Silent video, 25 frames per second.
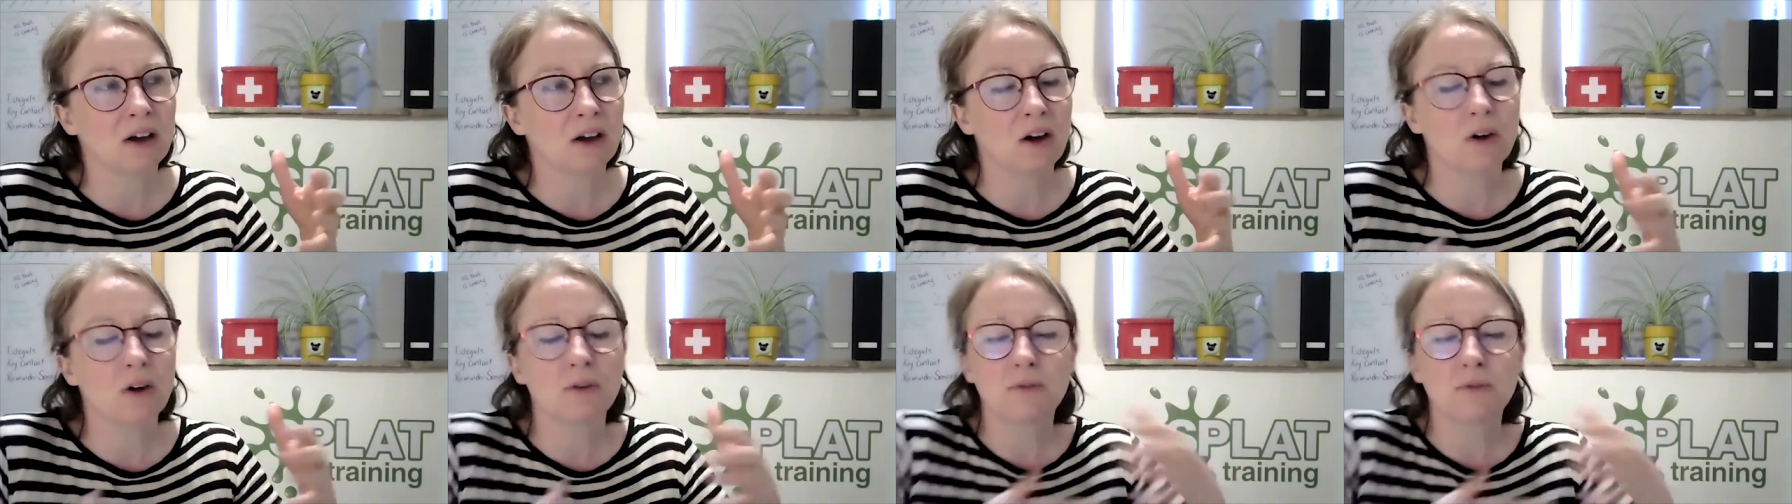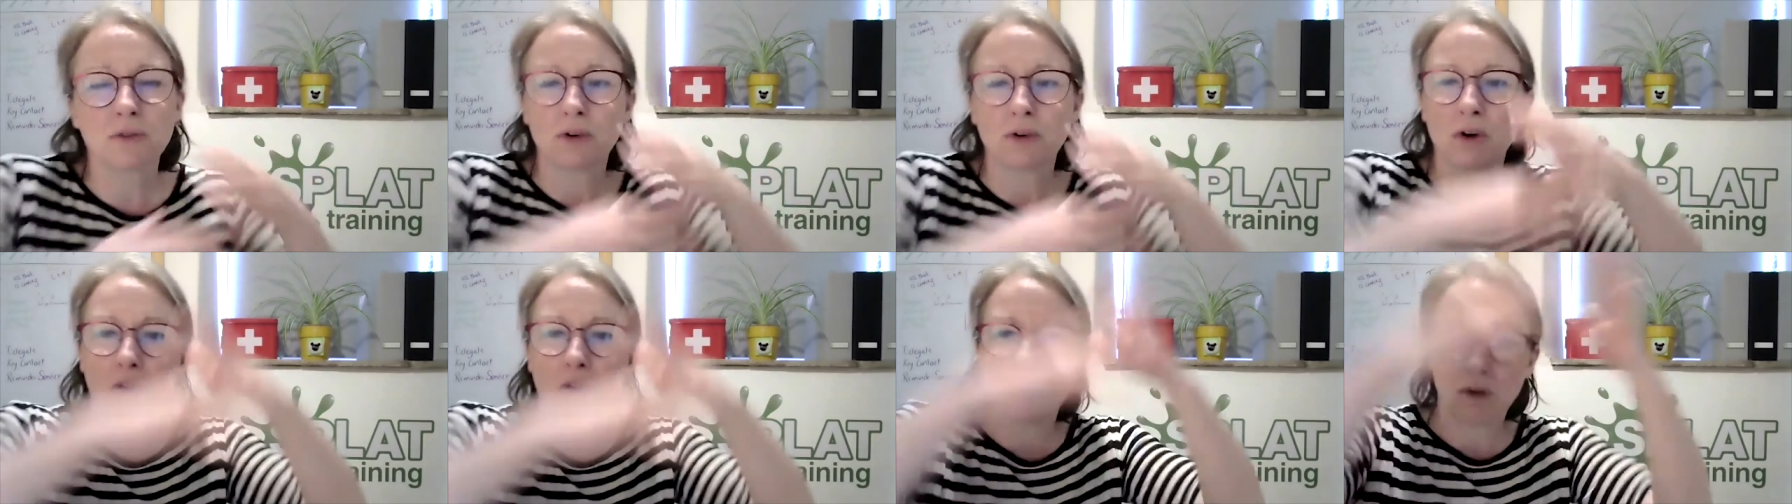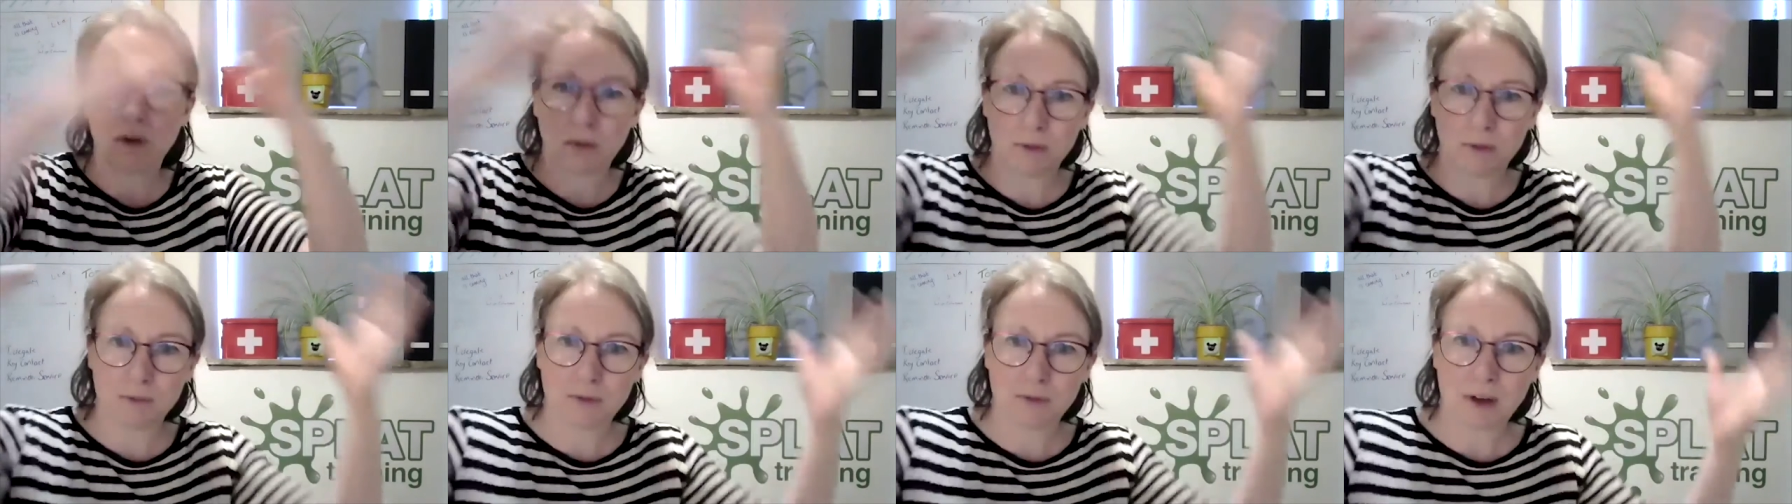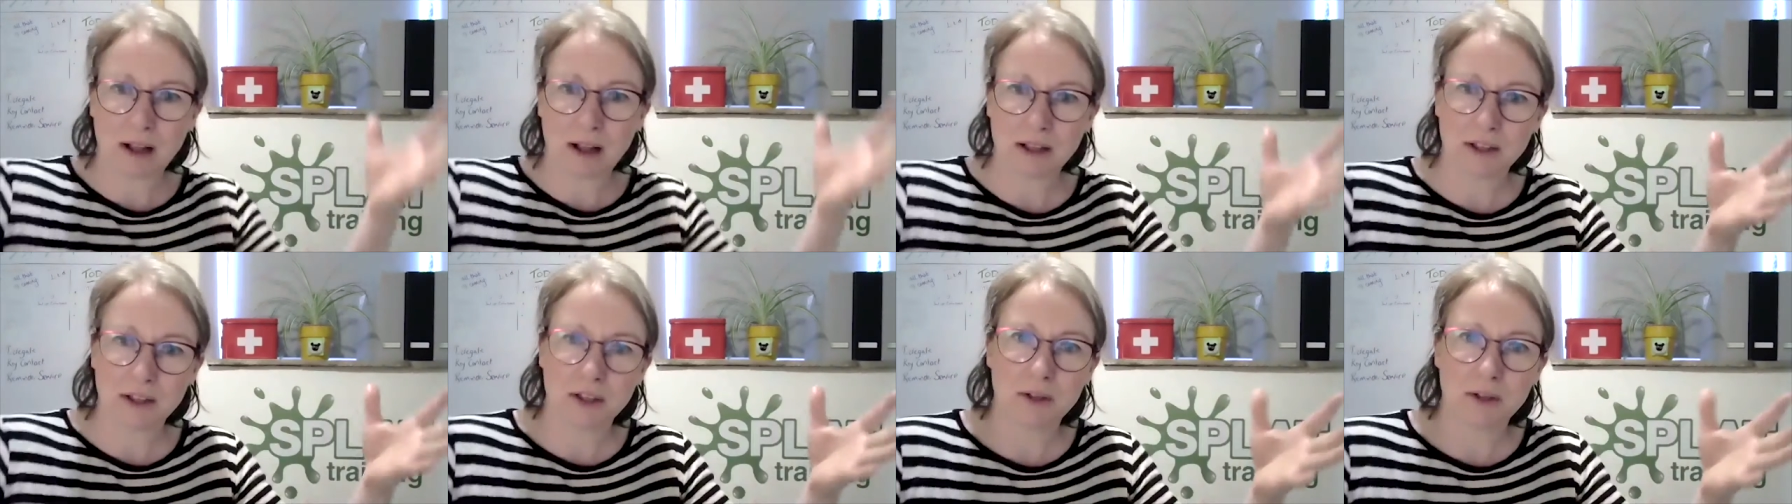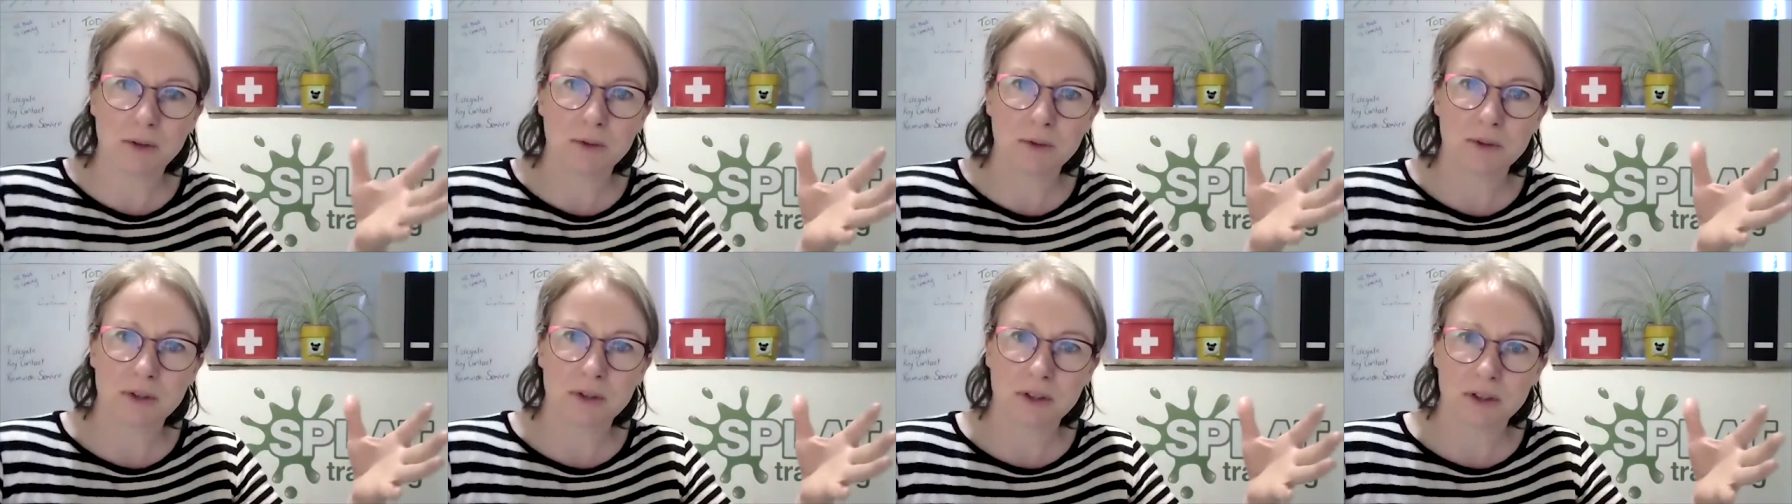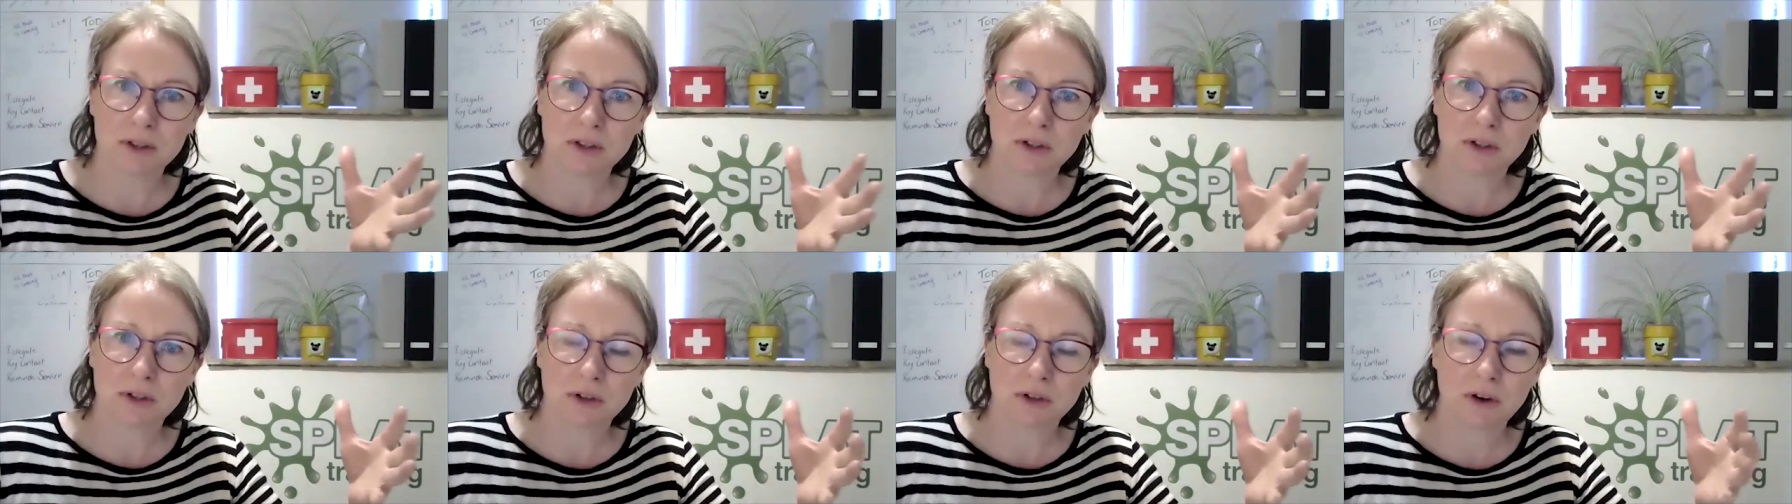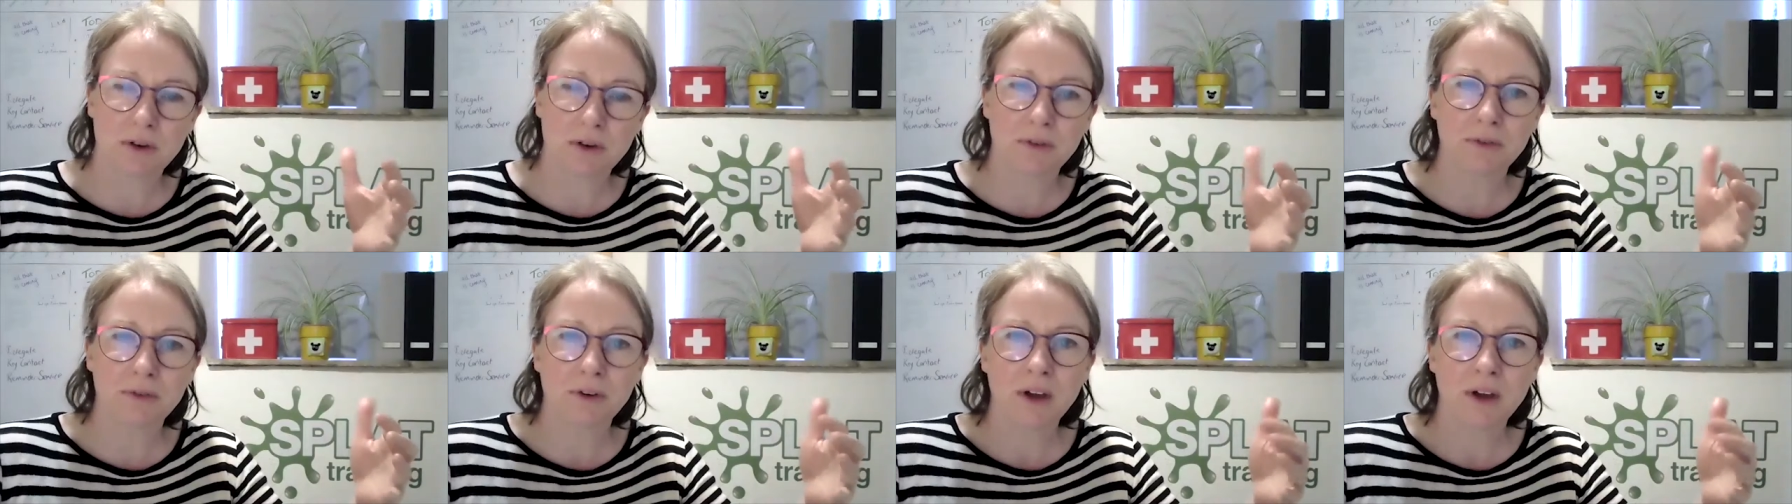overall values stuff,